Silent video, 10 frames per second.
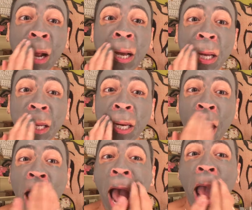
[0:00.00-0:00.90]
Because
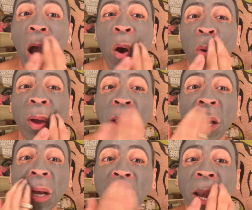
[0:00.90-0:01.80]
I
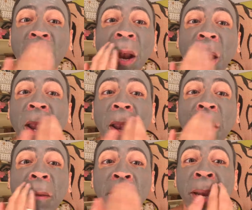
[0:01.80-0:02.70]
always
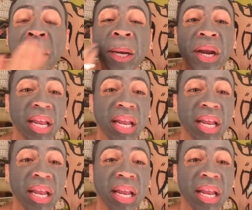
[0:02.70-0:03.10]
pictured